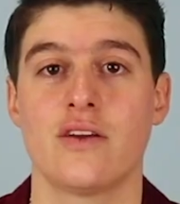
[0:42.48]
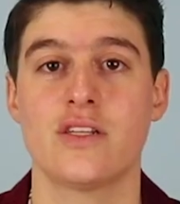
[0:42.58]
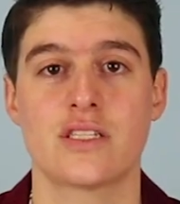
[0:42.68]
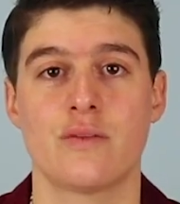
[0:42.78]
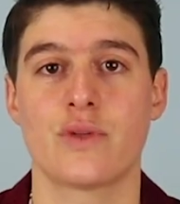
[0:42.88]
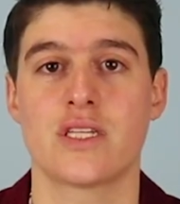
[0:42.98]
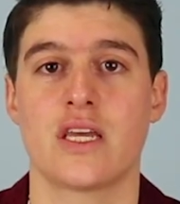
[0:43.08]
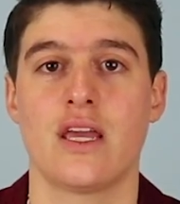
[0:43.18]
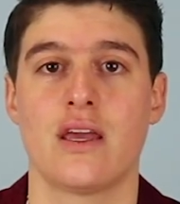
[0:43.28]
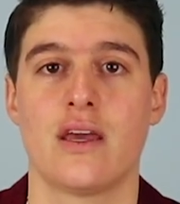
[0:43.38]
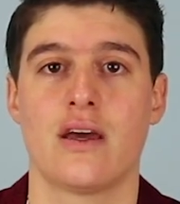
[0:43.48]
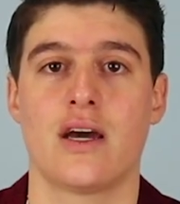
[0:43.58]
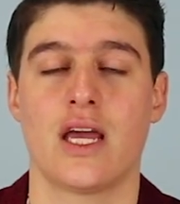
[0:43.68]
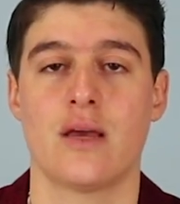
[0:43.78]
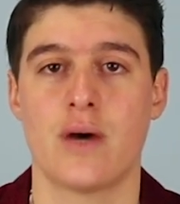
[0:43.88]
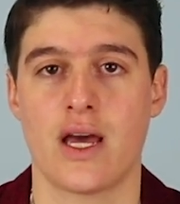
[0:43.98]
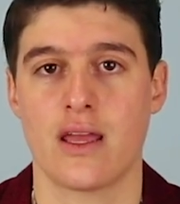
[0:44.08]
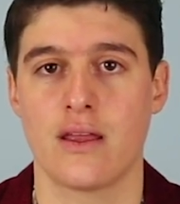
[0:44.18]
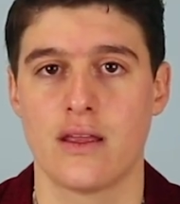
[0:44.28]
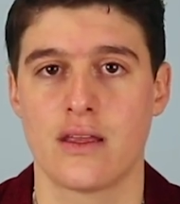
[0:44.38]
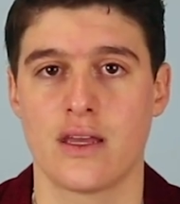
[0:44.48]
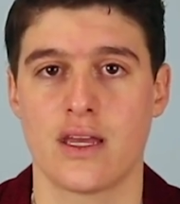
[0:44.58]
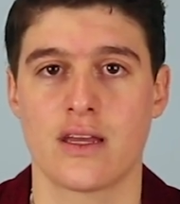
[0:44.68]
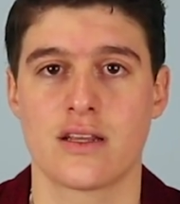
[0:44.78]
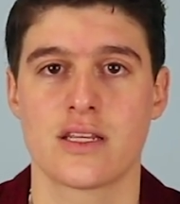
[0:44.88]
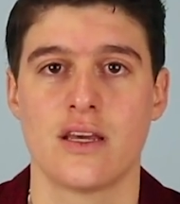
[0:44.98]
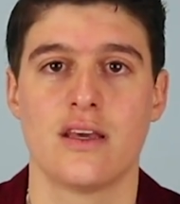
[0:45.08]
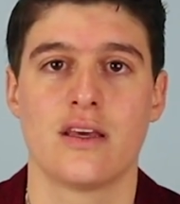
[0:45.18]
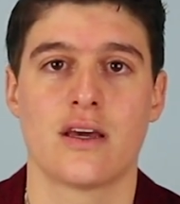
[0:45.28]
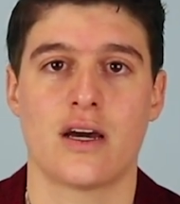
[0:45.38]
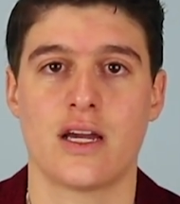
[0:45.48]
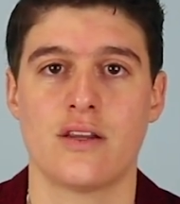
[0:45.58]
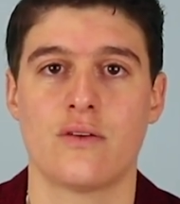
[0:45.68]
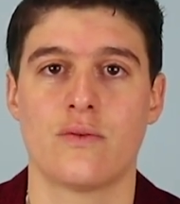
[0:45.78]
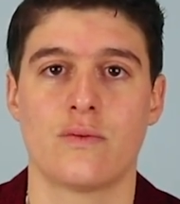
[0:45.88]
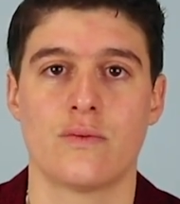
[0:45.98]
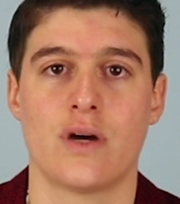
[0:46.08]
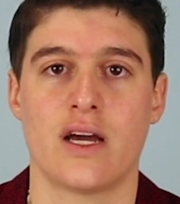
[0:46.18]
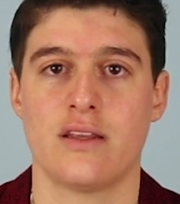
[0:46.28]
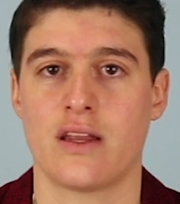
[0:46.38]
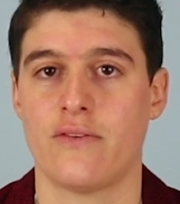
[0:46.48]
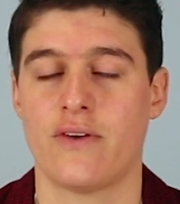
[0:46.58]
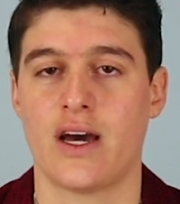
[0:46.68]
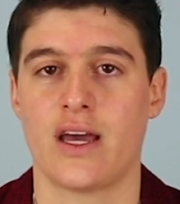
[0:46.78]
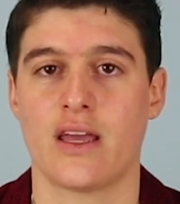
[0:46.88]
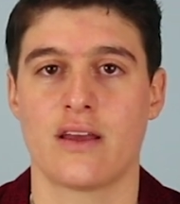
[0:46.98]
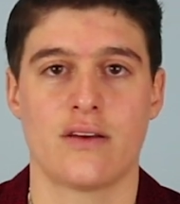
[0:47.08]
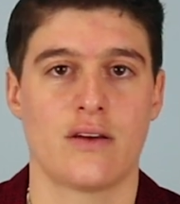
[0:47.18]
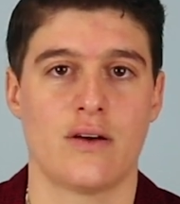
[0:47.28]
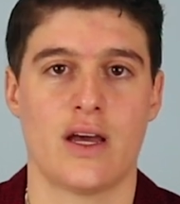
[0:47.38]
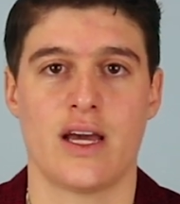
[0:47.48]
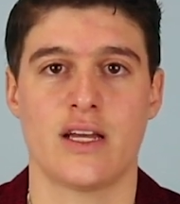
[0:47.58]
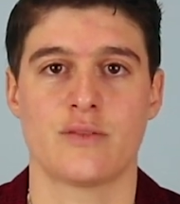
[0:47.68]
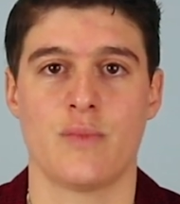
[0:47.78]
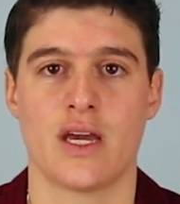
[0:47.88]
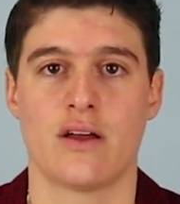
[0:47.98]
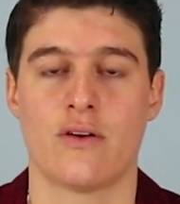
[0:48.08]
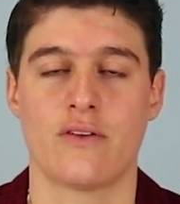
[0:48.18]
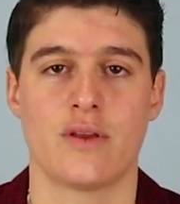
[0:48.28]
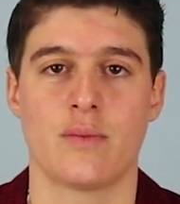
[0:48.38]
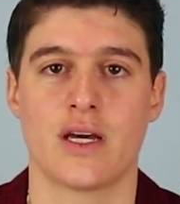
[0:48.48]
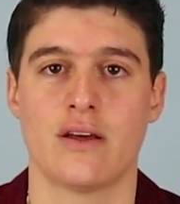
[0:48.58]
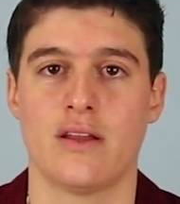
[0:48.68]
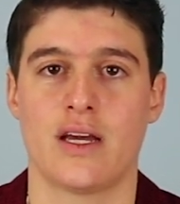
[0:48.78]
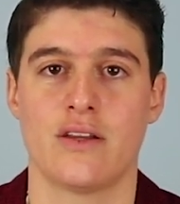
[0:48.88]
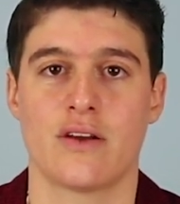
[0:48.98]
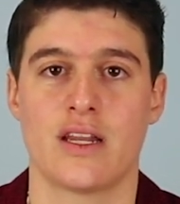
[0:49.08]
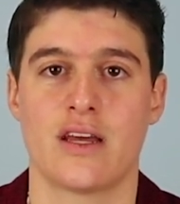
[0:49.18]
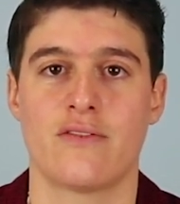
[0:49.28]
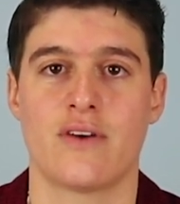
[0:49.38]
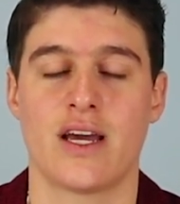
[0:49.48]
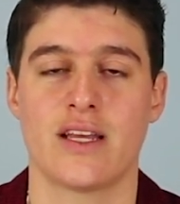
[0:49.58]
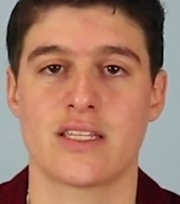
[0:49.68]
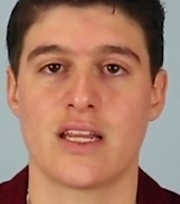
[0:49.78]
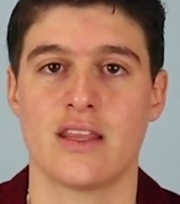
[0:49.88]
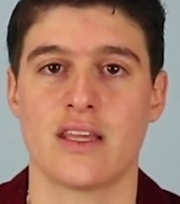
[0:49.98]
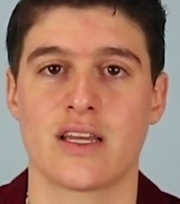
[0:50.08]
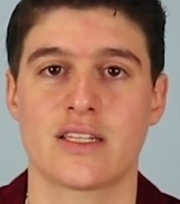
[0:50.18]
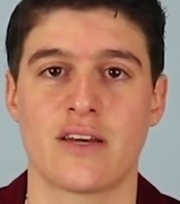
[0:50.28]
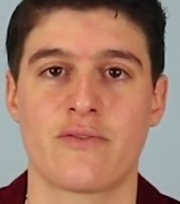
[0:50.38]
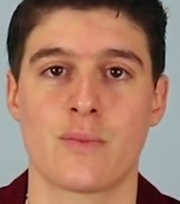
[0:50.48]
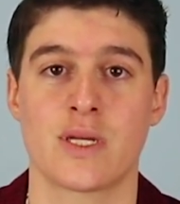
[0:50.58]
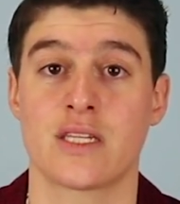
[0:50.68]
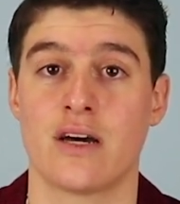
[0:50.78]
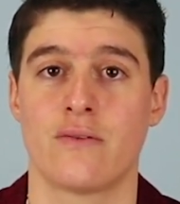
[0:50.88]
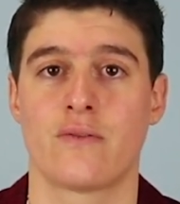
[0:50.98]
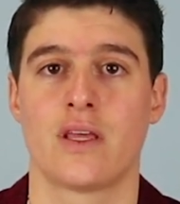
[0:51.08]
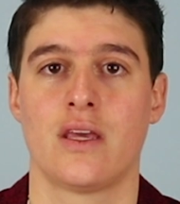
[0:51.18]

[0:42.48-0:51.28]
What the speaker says: You just simply say I am I, and I don't identify as male or female. I don't identify as anything except for myself.